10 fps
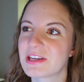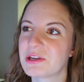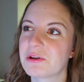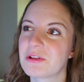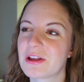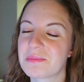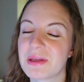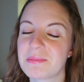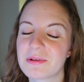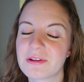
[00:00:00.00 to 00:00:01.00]
they knew a lot of
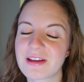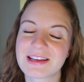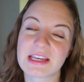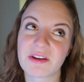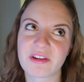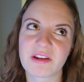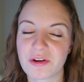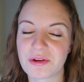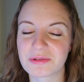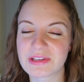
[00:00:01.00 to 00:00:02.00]
people because
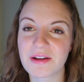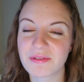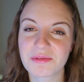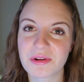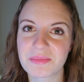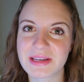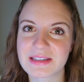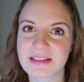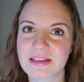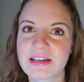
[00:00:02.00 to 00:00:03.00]
everyone knows everyone
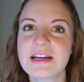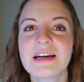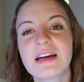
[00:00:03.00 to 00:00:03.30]
basically.